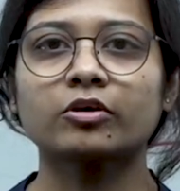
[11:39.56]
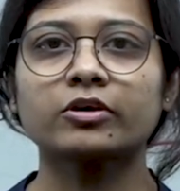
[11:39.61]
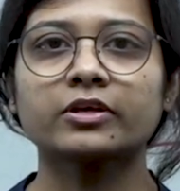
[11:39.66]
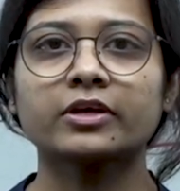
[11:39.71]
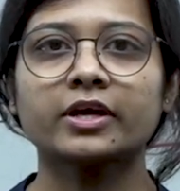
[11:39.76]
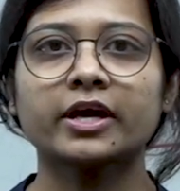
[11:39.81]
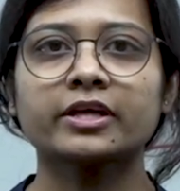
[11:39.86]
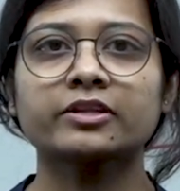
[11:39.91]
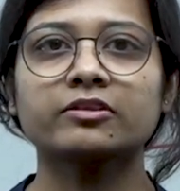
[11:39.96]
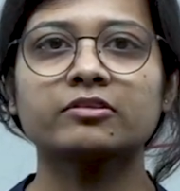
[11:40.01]

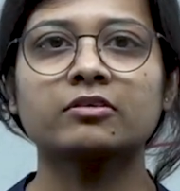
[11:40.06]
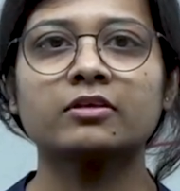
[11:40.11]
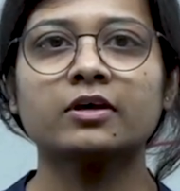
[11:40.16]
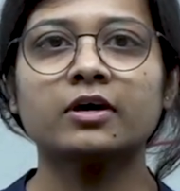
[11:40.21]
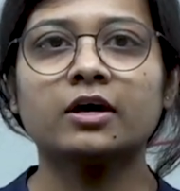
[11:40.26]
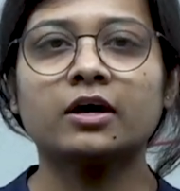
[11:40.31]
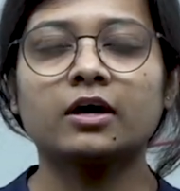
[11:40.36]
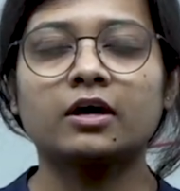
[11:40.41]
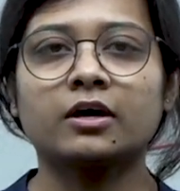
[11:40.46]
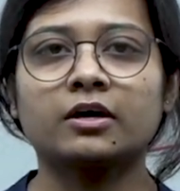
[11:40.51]
not get
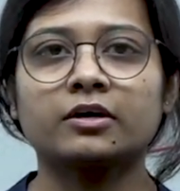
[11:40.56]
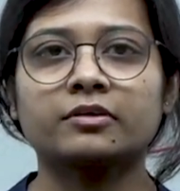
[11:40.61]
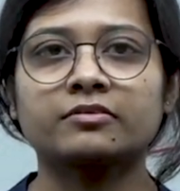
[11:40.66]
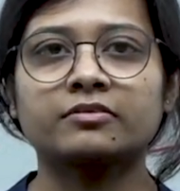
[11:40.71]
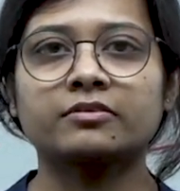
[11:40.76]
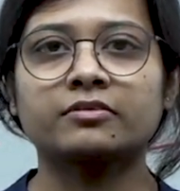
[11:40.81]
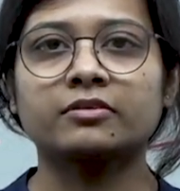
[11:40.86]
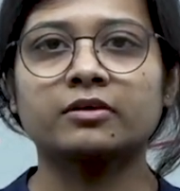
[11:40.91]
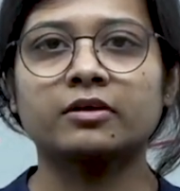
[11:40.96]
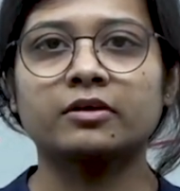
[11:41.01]
uh,
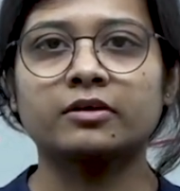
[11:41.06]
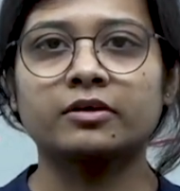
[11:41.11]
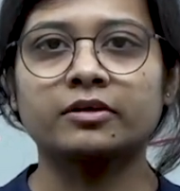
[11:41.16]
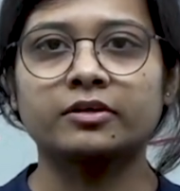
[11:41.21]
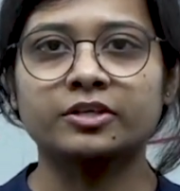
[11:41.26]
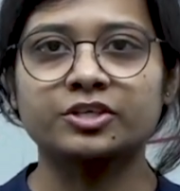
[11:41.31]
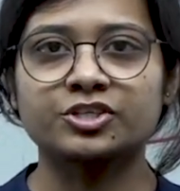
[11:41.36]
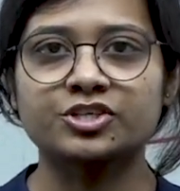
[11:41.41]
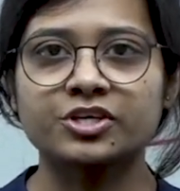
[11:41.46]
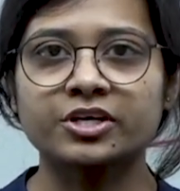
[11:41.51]

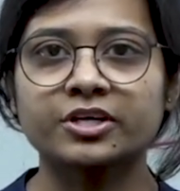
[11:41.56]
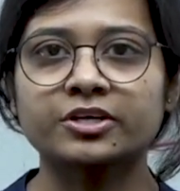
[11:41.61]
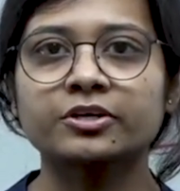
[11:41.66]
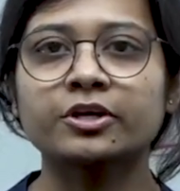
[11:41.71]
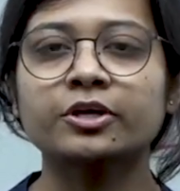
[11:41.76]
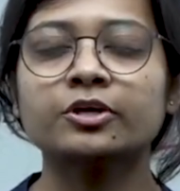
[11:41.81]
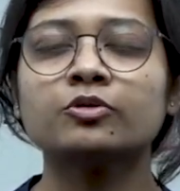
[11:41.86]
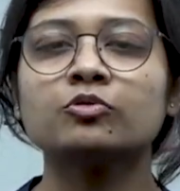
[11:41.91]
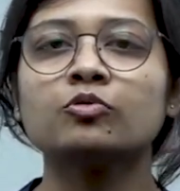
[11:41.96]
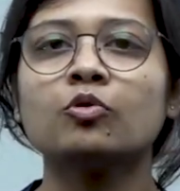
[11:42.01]
uh,
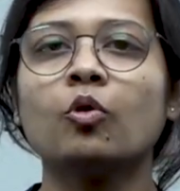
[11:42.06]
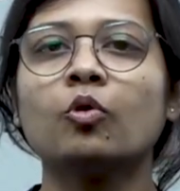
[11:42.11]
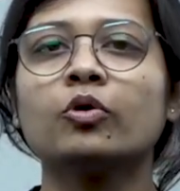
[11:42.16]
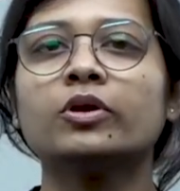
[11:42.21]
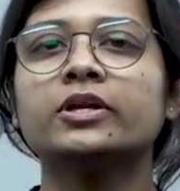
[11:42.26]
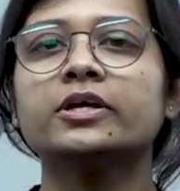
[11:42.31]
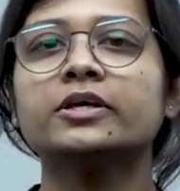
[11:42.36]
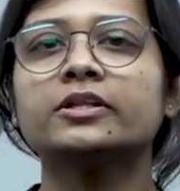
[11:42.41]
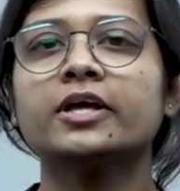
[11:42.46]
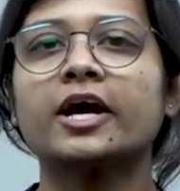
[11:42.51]
restricted to
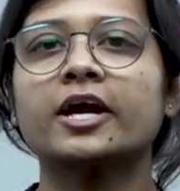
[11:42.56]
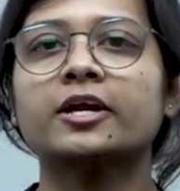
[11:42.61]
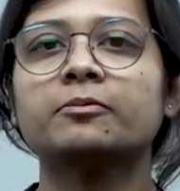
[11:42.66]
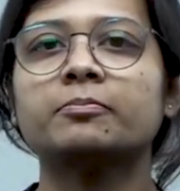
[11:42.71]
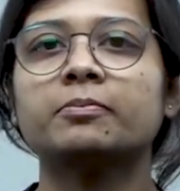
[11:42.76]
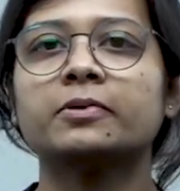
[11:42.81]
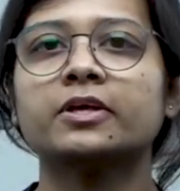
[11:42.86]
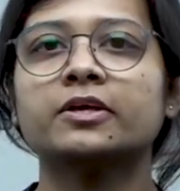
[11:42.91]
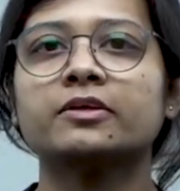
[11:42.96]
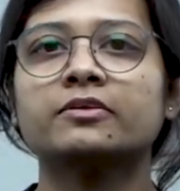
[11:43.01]
only
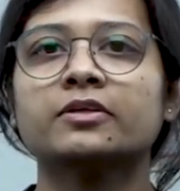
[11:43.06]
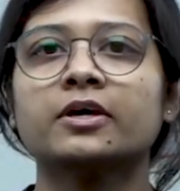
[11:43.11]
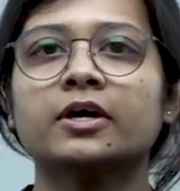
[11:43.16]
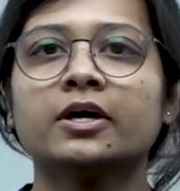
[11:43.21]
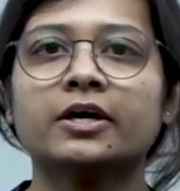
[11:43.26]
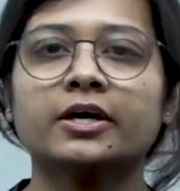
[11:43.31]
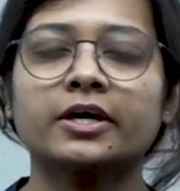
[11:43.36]
that place.